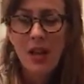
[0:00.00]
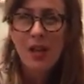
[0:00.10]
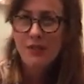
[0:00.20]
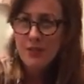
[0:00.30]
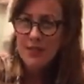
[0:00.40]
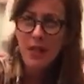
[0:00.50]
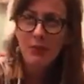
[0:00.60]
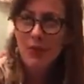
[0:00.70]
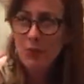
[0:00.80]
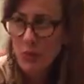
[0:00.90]
I often say
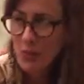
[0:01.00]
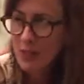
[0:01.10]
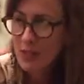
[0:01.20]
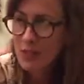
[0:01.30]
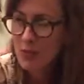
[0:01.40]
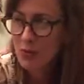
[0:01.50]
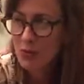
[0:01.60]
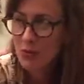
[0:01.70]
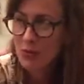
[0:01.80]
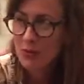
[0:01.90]
when I'm talking
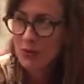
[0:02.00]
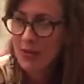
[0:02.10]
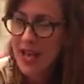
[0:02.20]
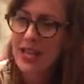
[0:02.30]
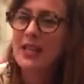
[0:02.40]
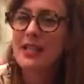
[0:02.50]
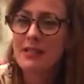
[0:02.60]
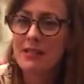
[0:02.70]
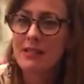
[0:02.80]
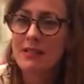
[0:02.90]
to
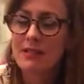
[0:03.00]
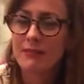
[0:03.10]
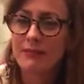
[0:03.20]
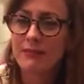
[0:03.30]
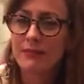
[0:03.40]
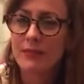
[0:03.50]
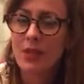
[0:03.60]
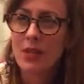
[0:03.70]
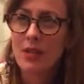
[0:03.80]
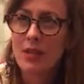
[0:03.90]
adolescents,
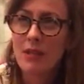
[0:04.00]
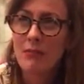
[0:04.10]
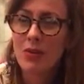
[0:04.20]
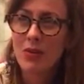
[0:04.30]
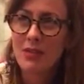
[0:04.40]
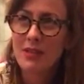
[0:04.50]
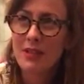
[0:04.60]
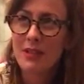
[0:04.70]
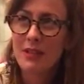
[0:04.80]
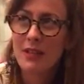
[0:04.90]
because
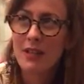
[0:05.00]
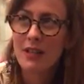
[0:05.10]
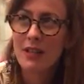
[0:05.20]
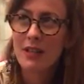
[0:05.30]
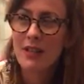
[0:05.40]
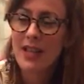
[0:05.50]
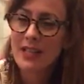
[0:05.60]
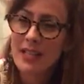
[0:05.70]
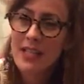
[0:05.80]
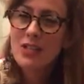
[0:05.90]
they
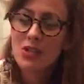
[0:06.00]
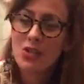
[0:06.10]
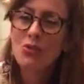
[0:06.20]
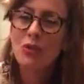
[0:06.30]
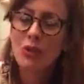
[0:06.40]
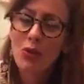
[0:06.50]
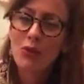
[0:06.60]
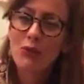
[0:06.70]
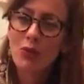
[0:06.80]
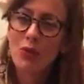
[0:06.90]
need to do a lot
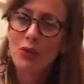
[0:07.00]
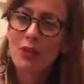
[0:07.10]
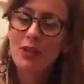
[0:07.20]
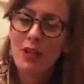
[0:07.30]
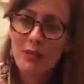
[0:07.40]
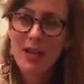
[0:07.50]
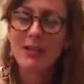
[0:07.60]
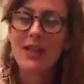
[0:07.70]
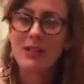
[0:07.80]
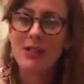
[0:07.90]
of work
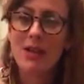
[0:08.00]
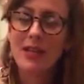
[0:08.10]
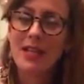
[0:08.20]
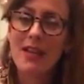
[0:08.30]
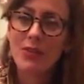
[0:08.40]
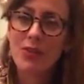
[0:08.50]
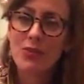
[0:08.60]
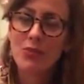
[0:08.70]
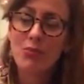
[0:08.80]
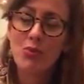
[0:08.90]
around anxiety and have a lot
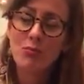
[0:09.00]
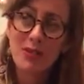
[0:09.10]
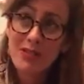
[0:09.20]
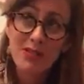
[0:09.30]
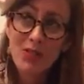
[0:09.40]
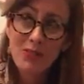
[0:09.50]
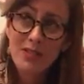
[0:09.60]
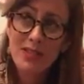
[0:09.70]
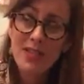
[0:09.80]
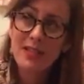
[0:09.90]
of support, because it's often
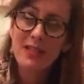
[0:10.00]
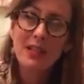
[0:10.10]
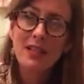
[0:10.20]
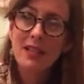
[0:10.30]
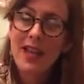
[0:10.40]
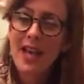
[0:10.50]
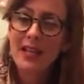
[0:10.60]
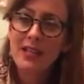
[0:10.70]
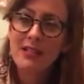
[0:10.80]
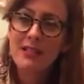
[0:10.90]
said that
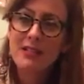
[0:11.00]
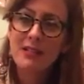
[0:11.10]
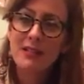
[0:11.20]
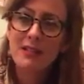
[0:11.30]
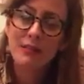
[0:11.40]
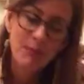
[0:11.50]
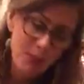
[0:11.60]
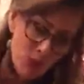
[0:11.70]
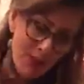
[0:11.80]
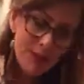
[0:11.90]
adolescents
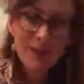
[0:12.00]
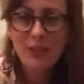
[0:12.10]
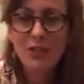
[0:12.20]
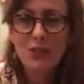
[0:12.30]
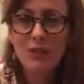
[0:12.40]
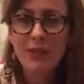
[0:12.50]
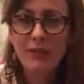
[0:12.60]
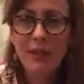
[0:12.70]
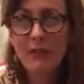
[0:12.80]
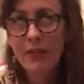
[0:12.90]
between 15 and
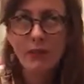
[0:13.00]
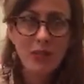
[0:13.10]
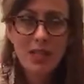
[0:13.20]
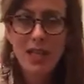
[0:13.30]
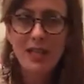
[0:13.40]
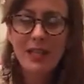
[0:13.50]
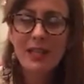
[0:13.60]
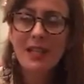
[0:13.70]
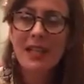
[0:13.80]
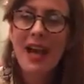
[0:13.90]
25, give or take,
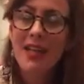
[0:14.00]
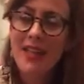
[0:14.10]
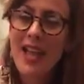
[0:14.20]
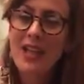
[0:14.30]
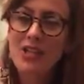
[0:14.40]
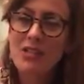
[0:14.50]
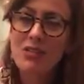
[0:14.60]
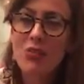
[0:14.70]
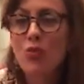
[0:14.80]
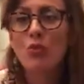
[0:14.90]
are the
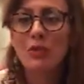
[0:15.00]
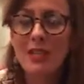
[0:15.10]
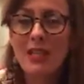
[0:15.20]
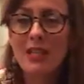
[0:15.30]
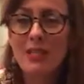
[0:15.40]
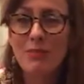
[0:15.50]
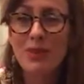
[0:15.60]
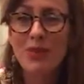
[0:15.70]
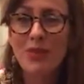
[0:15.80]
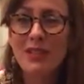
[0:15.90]
anxious, awkward years,
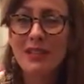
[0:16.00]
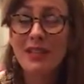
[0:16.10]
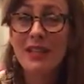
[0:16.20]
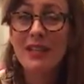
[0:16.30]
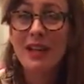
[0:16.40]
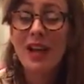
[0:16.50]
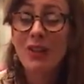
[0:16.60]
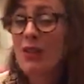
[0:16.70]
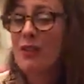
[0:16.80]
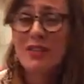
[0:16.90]
because a
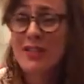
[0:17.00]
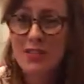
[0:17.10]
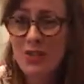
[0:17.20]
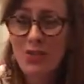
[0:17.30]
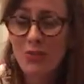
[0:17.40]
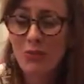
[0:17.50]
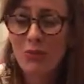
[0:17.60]
lot of things are new.